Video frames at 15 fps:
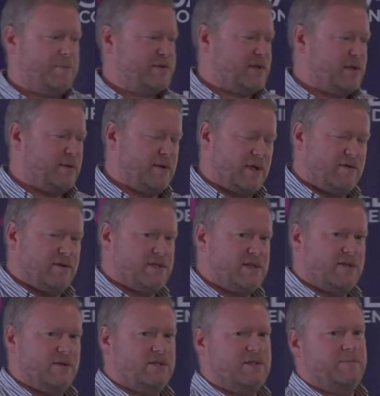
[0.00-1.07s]
absolutely
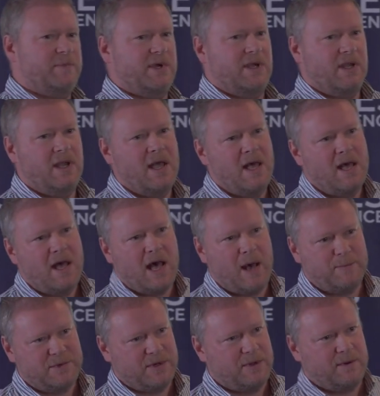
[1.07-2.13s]
critical to be
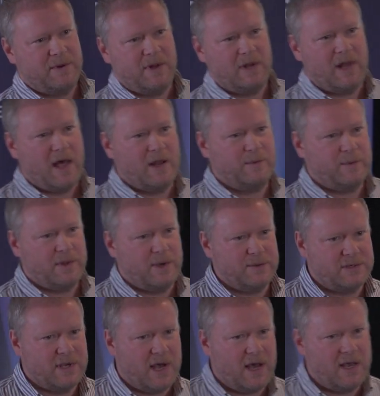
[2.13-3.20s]
absolutely aligned with
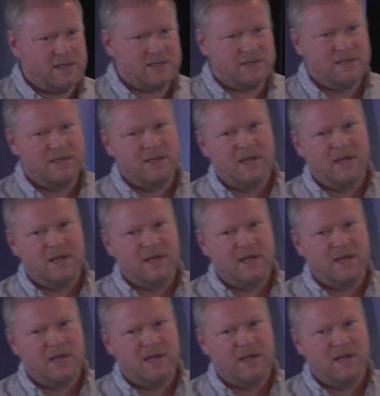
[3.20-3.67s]
those guys.